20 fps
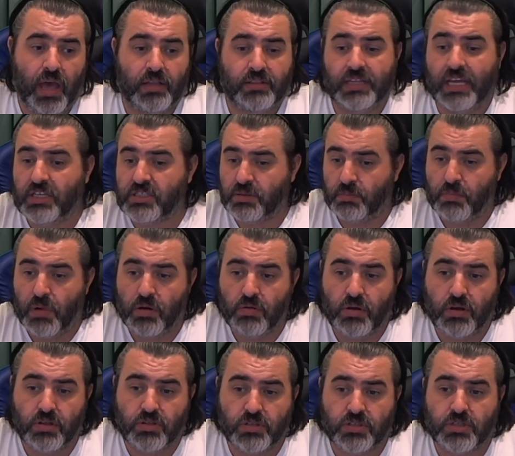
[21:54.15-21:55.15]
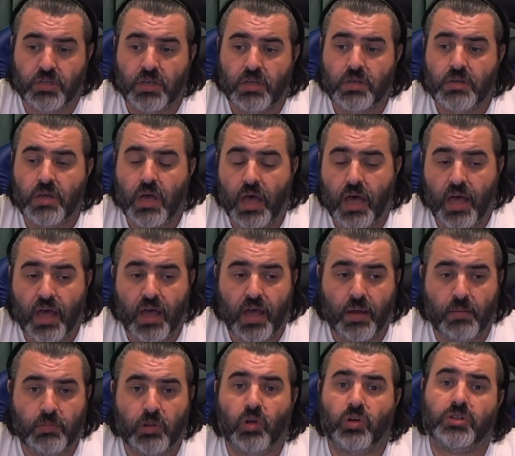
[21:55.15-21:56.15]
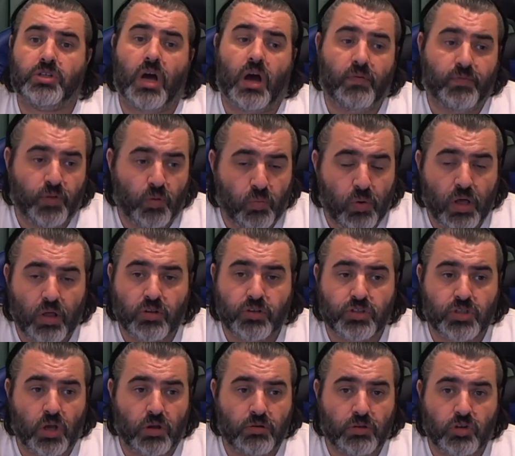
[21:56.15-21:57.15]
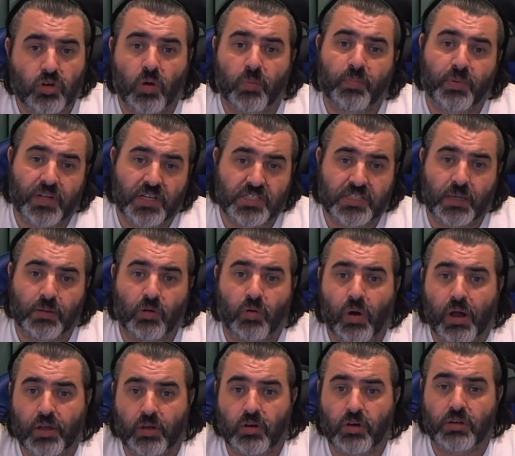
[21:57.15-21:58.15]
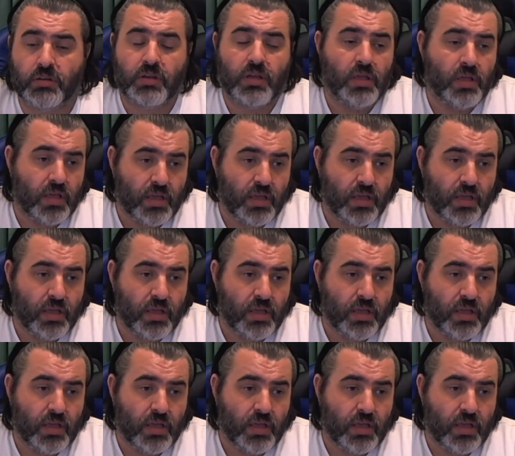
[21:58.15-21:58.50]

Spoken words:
Decent motors, looked after well. So the company seemed quite good.